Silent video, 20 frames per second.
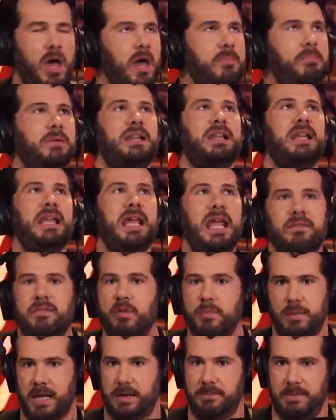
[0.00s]
were an
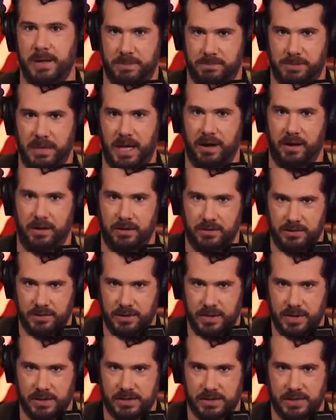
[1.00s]
unbelievably big player
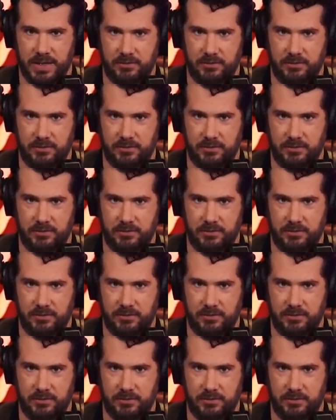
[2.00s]
in the